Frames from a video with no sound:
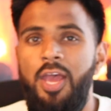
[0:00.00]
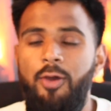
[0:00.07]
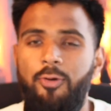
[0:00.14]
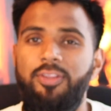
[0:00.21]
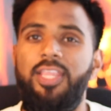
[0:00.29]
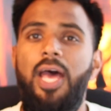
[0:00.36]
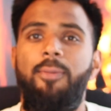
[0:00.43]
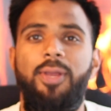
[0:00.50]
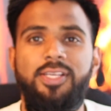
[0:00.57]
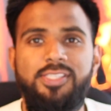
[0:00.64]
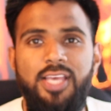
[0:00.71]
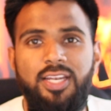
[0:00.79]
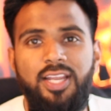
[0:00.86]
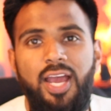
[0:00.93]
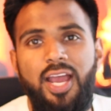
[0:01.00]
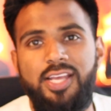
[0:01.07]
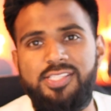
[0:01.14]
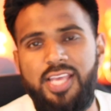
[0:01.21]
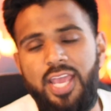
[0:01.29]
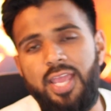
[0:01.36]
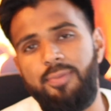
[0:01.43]
With that being said, guys,
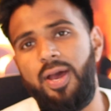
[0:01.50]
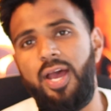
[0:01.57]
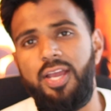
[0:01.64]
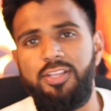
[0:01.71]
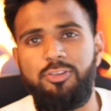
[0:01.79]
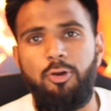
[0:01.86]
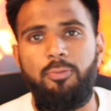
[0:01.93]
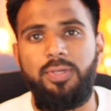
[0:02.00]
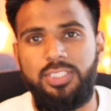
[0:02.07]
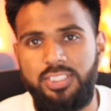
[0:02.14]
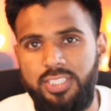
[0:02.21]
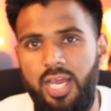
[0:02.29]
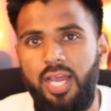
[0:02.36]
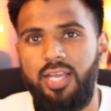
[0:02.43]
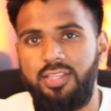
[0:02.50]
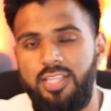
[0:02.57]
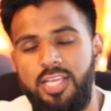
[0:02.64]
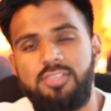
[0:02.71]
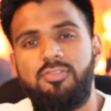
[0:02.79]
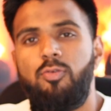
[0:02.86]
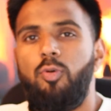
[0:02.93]
aim high, don't be shy, and
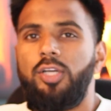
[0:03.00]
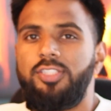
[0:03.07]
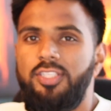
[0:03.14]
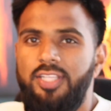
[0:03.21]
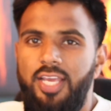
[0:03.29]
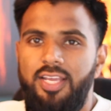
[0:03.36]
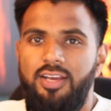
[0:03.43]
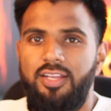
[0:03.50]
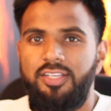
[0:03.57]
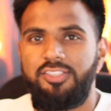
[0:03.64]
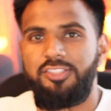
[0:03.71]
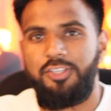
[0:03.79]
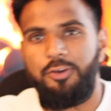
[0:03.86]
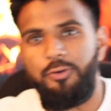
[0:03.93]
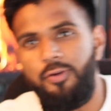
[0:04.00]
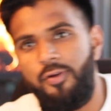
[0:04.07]
thanks for watching the Ikhanic Show.